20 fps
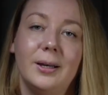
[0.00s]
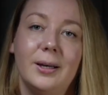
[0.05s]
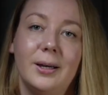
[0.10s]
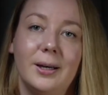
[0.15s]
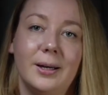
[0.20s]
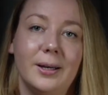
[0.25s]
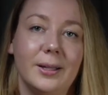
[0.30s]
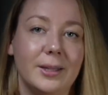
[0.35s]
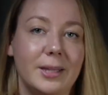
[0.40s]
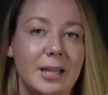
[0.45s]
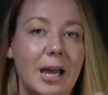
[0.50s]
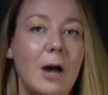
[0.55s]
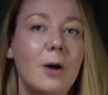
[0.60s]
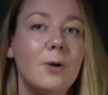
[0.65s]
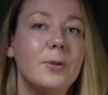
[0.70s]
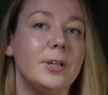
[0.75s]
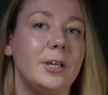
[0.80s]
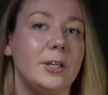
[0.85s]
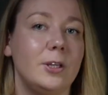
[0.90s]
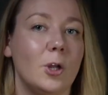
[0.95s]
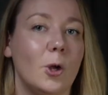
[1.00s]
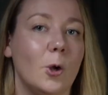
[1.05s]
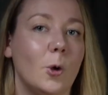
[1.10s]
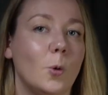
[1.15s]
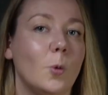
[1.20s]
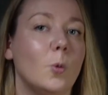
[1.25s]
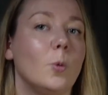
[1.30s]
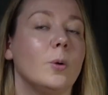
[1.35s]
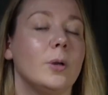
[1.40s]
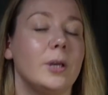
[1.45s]
Now they
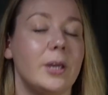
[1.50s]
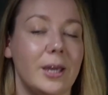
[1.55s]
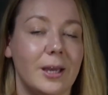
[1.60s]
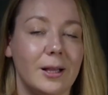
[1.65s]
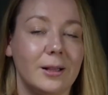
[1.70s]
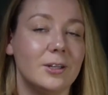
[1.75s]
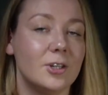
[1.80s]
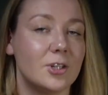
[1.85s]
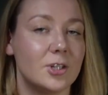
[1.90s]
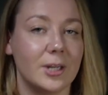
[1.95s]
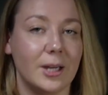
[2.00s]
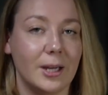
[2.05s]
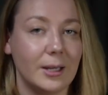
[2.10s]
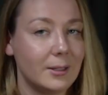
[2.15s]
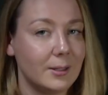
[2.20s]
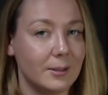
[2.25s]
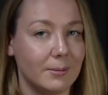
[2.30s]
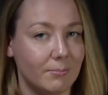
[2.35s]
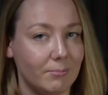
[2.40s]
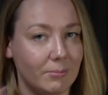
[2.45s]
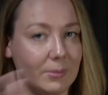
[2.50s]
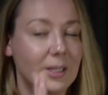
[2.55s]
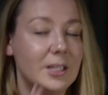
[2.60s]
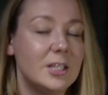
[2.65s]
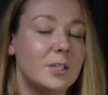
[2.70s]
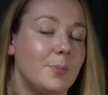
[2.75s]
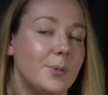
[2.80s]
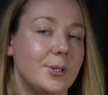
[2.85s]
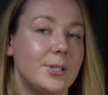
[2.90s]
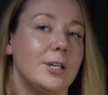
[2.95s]
know English at
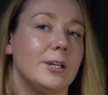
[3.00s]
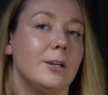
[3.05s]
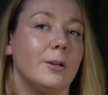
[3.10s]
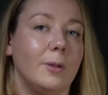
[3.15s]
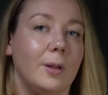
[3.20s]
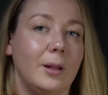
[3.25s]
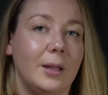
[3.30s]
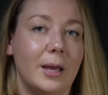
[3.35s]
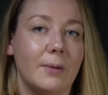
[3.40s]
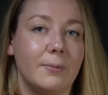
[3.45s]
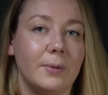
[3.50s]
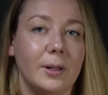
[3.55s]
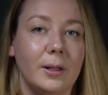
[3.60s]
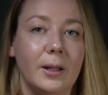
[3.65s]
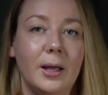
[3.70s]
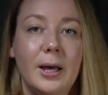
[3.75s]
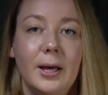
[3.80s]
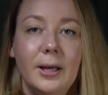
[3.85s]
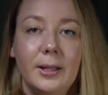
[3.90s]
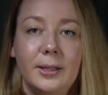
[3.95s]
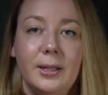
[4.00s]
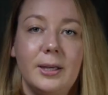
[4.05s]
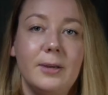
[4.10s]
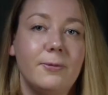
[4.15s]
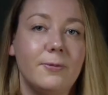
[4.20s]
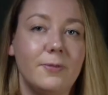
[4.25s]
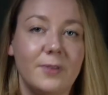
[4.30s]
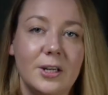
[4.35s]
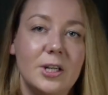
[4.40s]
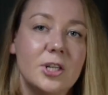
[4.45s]
this particular level,
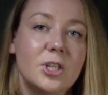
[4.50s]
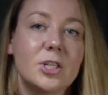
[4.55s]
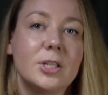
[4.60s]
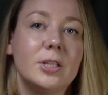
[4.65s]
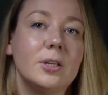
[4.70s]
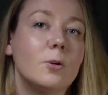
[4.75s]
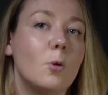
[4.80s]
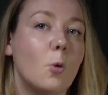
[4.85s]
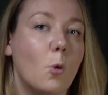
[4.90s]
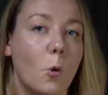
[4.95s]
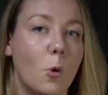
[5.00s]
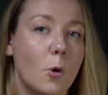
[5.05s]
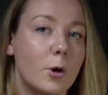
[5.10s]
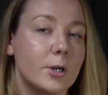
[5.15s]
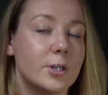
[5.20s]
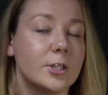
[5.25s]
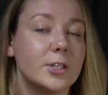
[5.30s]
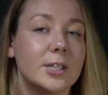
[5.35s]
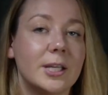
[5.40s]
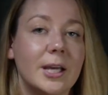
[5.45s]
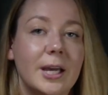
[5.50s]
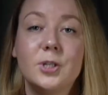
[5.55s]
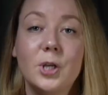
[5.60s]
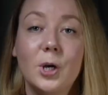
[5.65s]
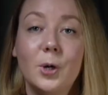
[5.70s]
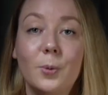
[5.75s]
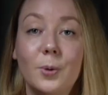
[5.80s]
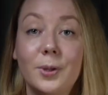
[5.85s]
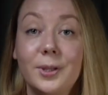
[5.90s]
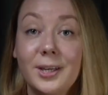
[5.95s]
they finished the course.
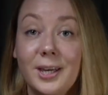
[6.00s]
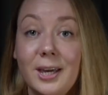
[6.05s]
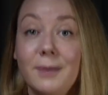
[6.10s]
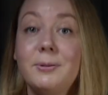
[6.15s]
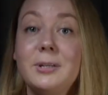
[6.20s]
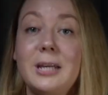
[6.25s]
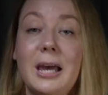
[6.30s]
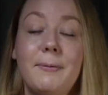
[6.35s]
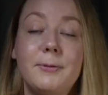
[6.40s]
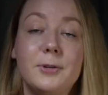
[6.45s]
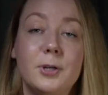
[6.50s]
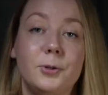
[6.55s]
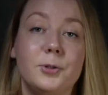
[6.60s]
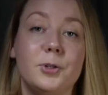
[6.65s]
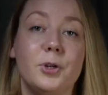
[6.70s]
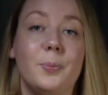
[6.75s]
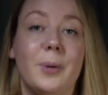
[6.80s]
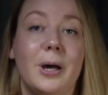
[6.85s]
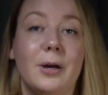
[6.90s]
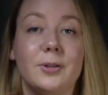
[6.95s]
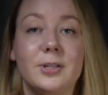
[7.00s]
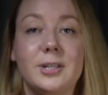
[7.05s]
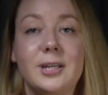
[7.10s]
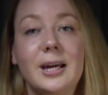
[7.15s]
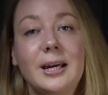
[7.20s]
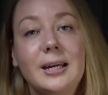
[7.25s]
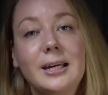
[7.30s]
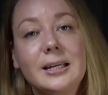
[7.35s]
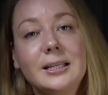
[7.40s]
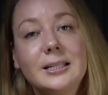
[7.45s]
So the gift I've told you about,
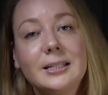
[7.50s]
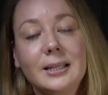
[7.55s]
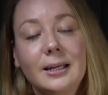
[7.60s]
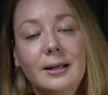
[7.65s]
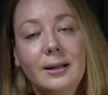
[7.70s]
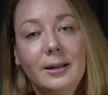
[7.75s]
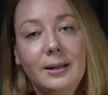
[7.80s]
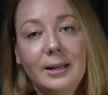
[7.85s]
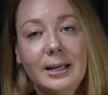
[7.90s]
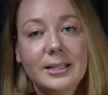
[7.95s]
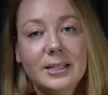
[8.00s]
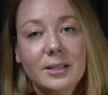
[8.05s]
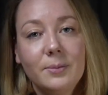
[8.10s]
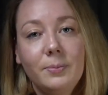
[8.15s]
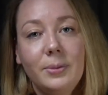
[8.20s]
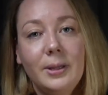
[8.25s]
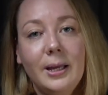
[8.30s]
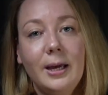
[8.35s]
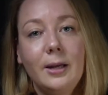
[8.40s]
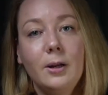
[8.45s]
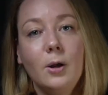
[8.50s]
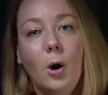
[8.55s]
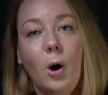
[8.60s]
yeah, it's a lesson plan